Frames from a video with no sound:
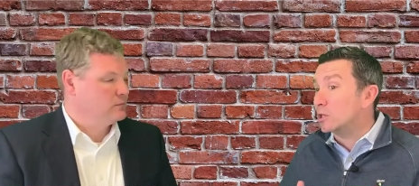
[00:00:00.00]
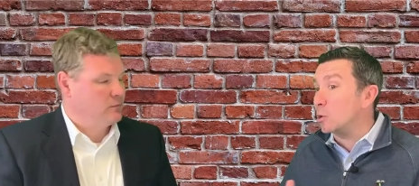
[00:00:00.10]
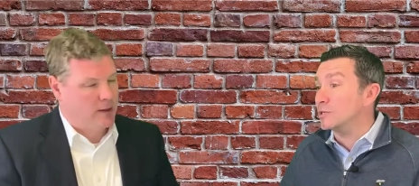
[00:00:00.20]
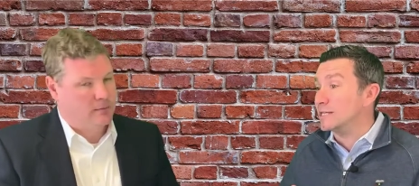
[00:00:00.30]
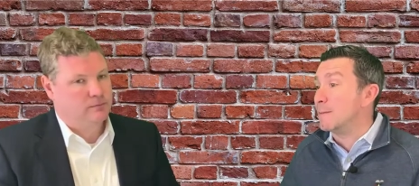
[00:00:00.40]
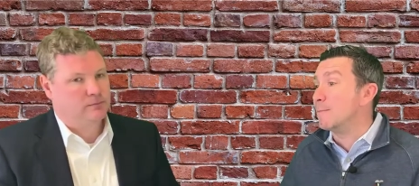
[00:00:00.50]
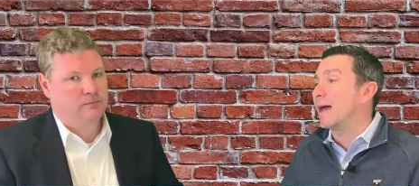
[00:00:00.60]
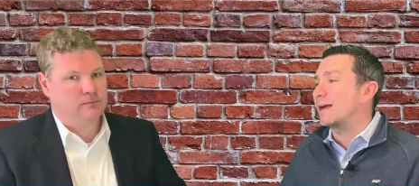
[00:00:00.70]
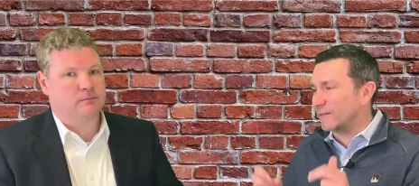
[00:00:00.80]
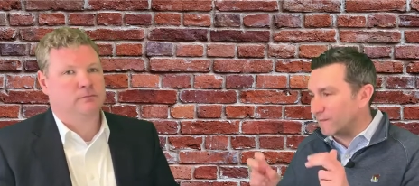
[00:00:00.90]
Speaker 1: going right. to
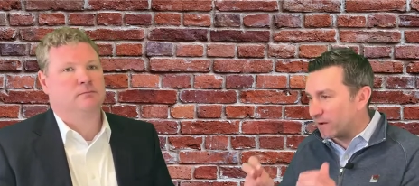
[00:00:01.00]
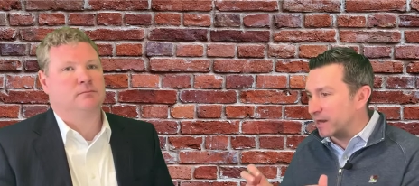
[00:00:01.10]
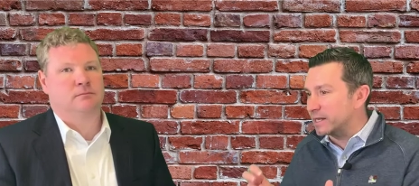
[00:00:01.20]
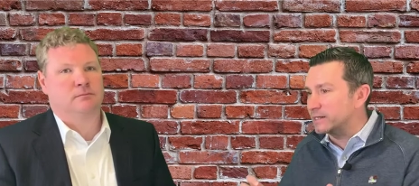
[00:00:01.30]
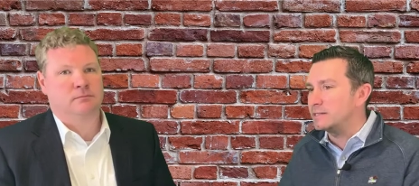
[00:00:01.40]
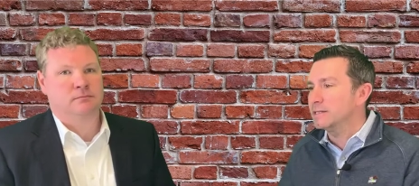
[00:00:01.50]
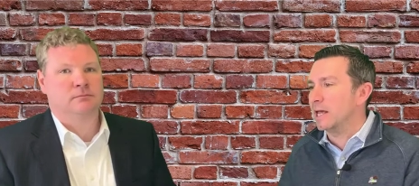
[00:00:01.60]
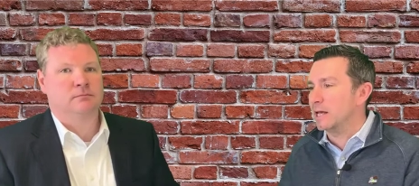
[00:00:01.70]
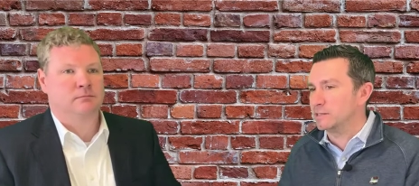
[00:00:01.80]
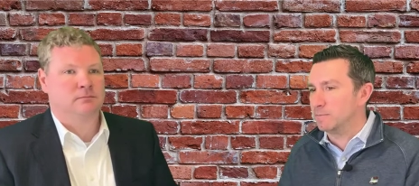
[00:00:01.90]
impact the financing
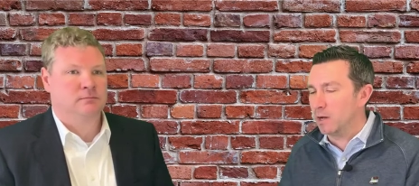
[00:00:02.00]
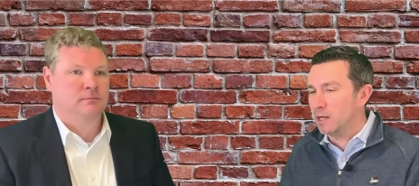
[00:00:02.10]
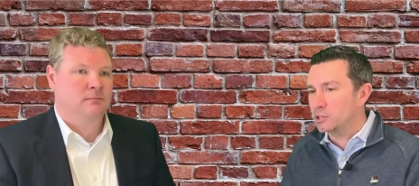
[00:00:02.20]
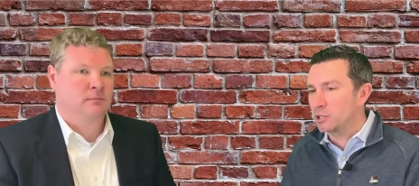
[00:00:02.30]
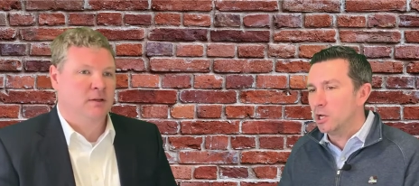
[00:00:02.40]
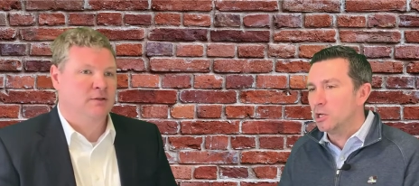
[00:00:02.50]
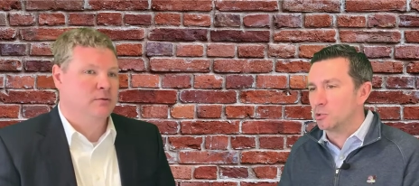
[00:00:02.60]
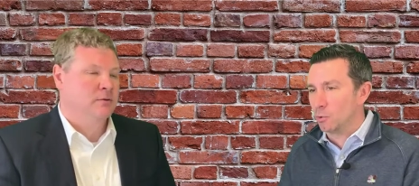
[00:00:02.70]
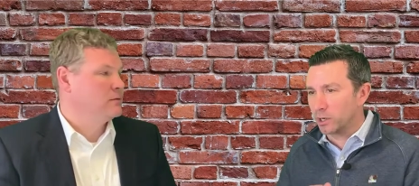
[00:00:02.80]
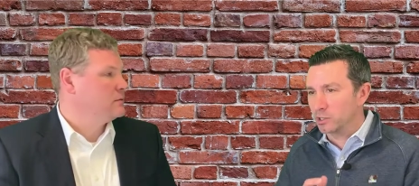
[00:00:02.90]
as much. So
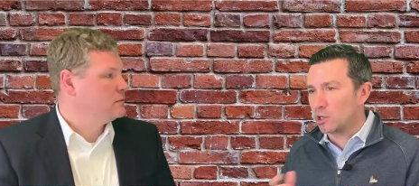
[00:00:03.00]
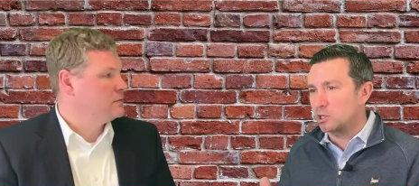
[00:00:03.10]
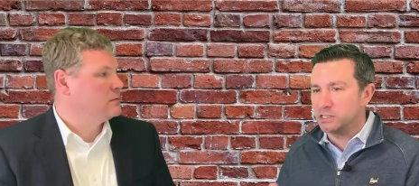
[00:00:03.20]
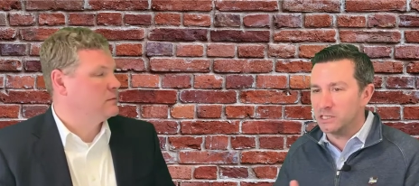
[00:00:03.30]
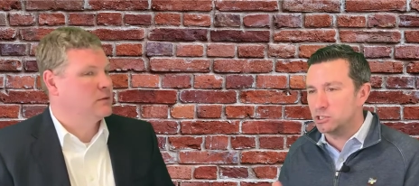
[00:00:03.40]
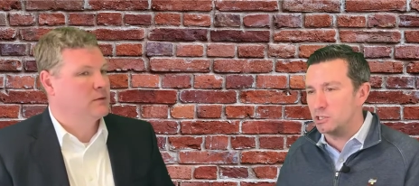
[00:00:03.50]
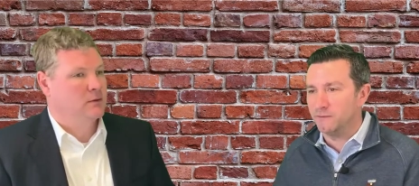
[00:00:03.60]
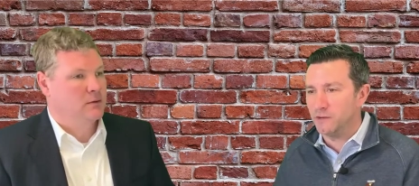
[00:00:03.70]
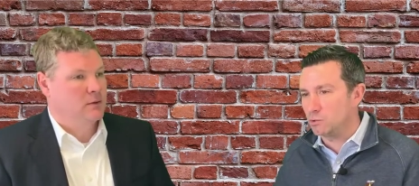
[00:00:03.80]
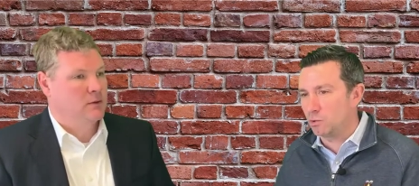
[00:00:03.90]
we're going to talk to each
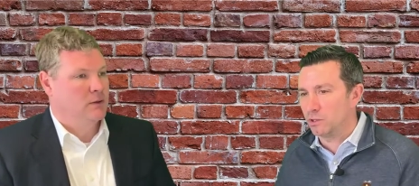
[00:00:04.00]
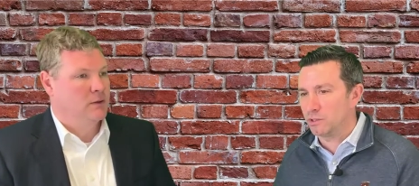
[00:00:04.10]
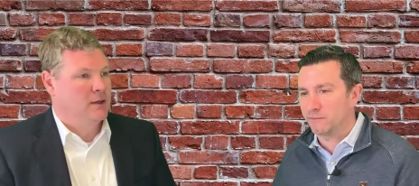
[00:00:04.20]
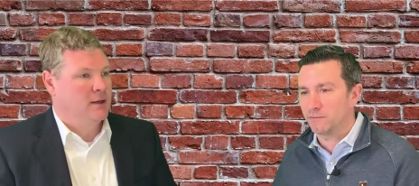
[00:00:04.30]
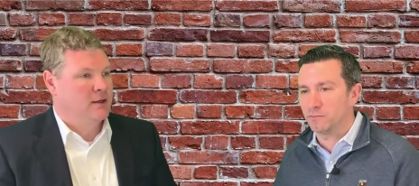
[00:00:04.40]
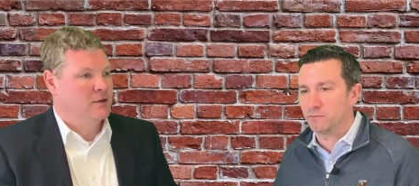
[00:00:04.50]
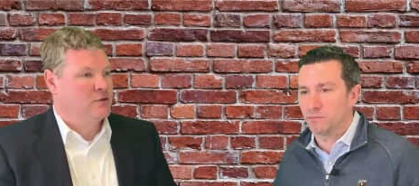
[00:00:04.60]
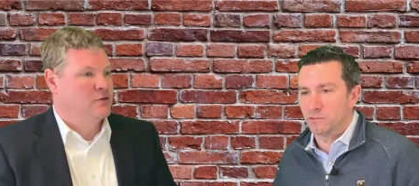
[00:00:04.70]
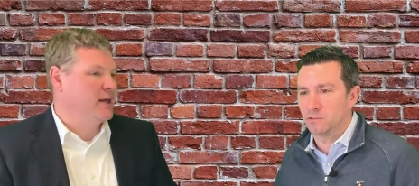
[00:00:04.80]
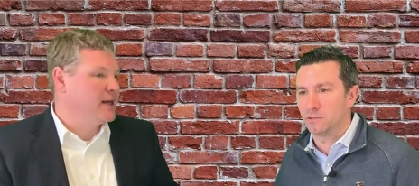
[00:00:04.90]
individual on a different
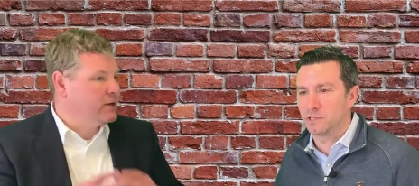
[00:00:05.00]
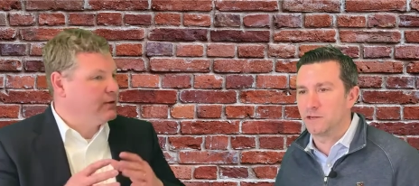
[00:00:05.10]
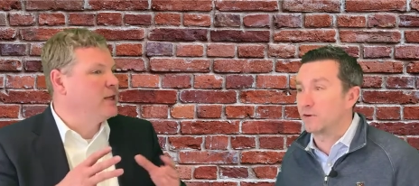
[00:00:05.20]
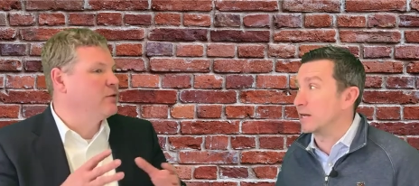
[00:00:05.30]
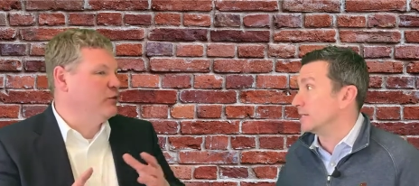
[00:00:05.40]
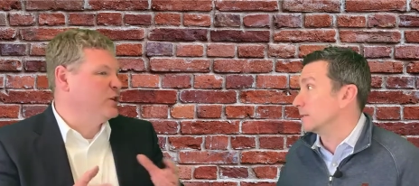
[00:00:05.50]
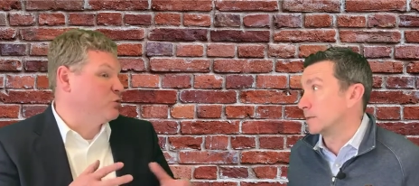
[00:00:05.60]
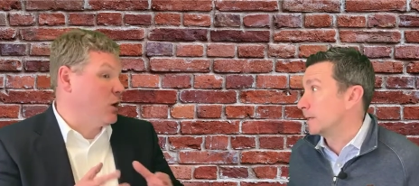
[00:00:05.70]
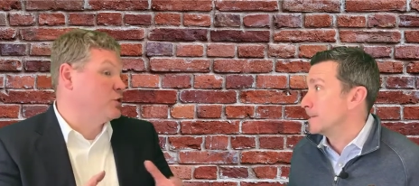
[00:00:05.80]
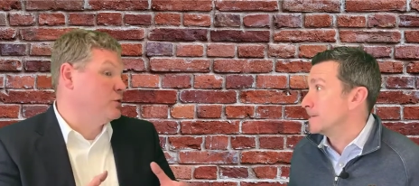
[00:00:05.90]
so he can, he can
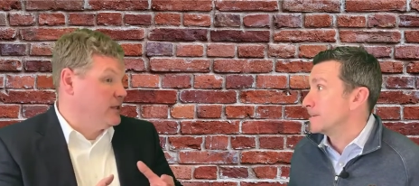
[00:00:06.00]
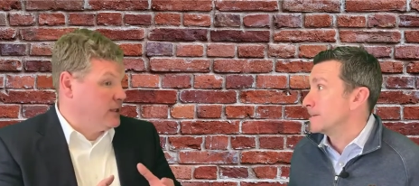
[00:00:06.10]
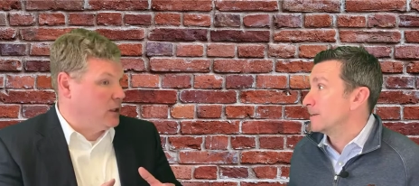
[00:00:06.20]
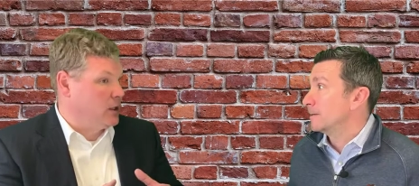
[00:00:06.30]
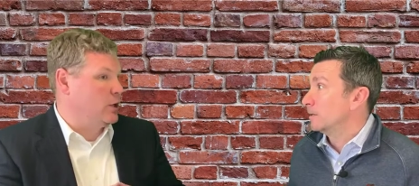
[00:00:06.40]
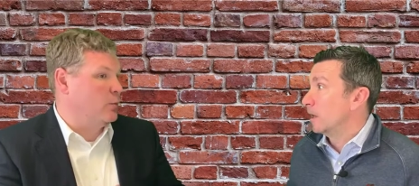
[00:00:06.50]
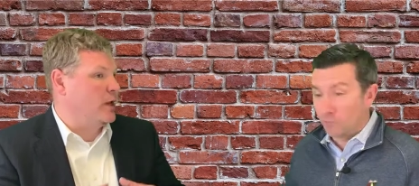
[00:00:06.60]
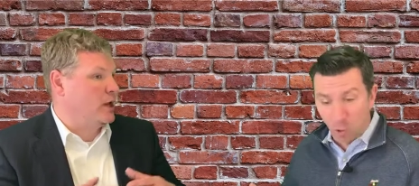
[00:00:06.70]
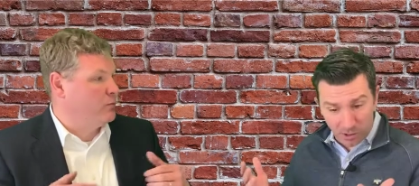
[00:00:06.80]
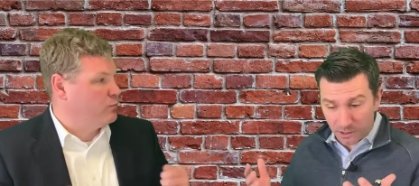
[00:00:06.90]
restructure
Speaker 2: the deal a little bit.
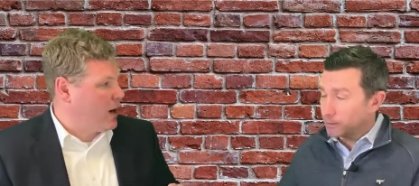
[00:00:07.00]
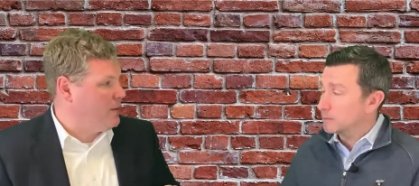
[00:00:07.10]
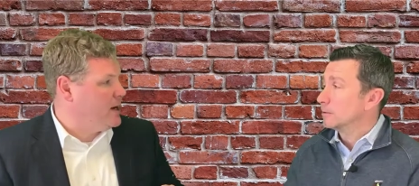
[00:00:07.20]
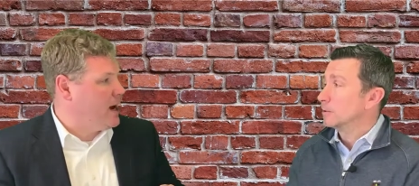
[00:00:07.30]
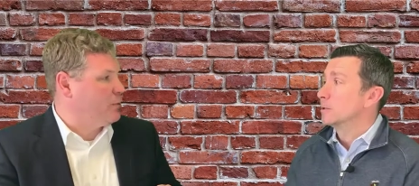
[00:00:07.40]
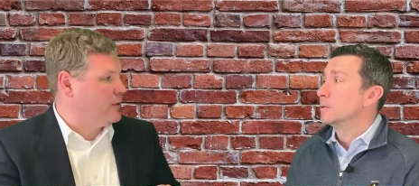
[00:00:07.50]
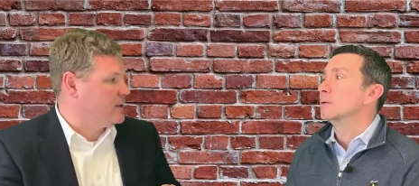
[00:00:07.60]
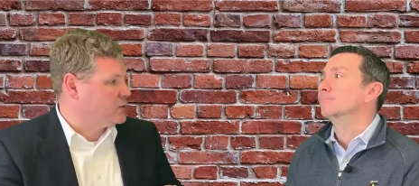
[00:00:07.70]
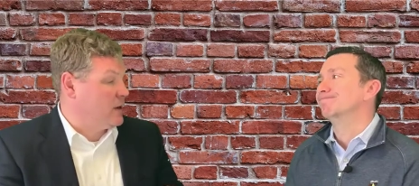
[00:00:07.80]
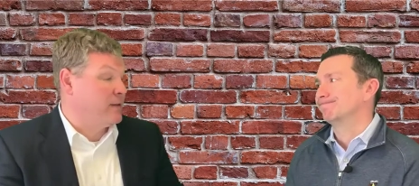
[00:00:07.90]
Of course. Probably not bring
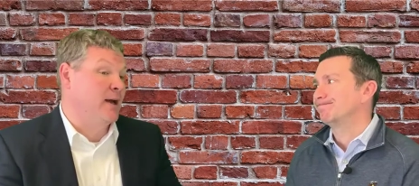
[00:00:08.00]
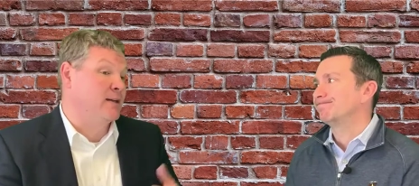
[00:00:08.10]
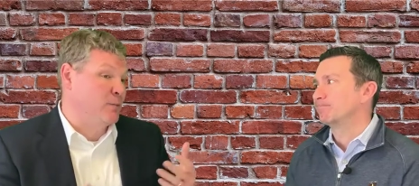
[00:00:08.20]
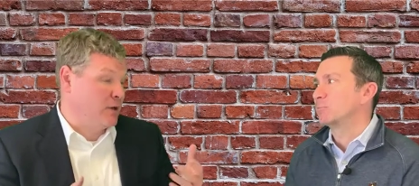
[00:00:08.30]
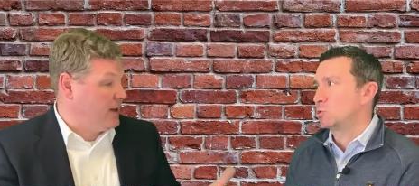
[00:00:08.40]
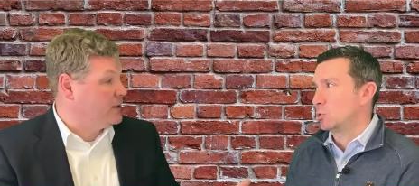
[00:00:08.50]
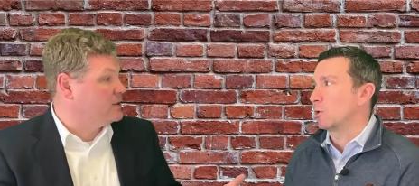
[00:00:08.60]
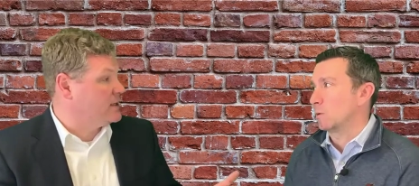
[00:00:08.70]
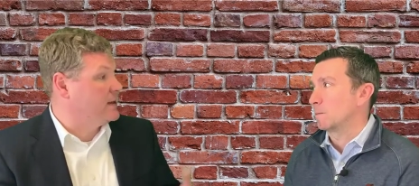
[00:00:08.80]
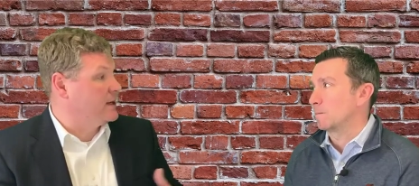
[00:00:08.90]
that 20000 But like sure. I
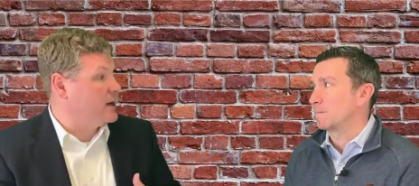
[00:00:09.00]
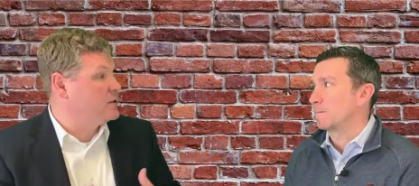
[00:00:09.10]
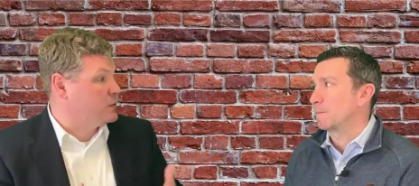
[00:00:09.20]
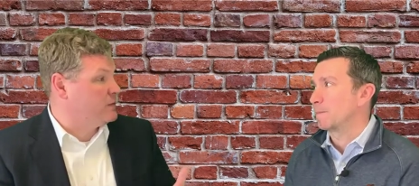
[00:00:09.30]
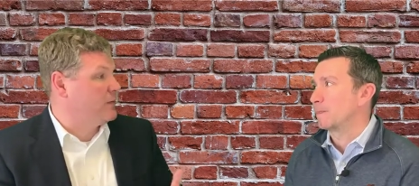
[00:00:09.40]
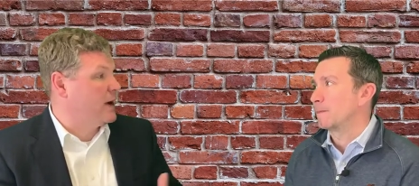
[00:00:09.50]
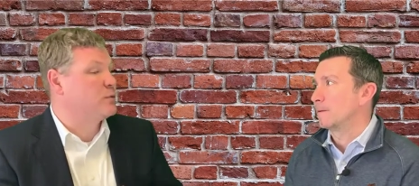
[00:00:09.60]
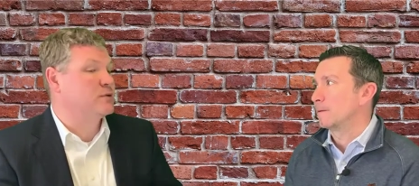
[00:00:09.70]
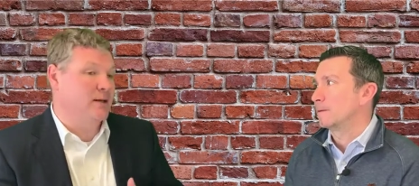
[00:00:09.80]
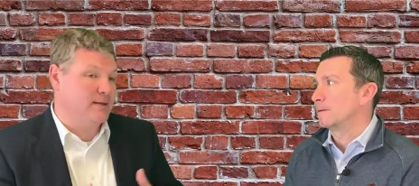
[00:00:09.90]
said, the guy who's putting
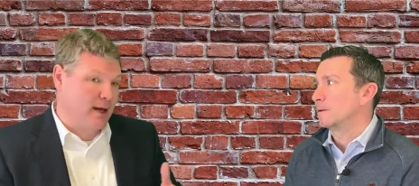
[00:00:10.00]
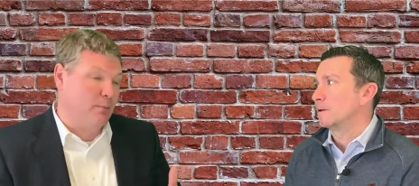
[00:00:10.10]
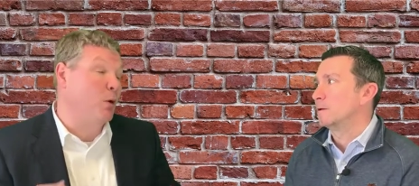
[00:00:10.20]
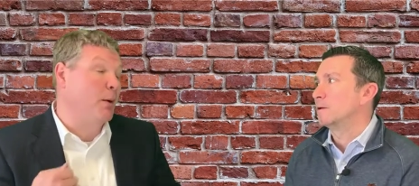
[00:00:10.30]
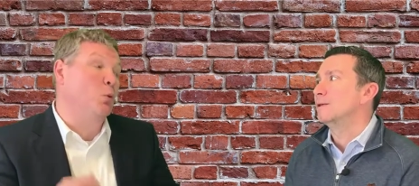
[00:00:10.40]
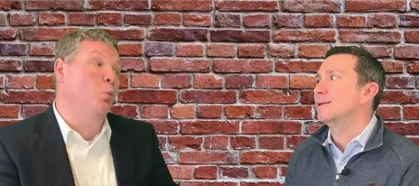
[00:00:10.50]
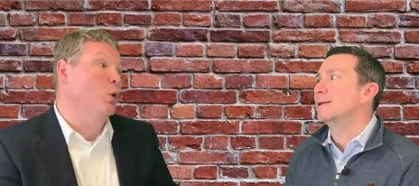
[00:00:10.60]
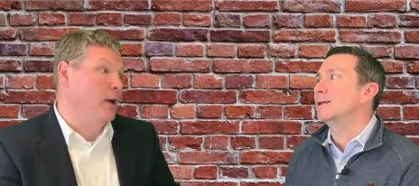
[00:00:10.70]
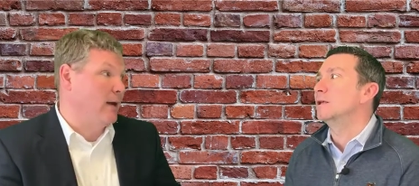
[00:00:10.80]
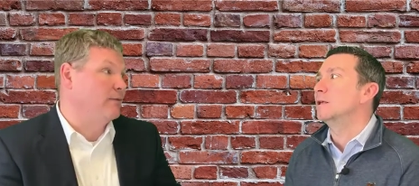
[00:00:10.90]
5% down probably would have to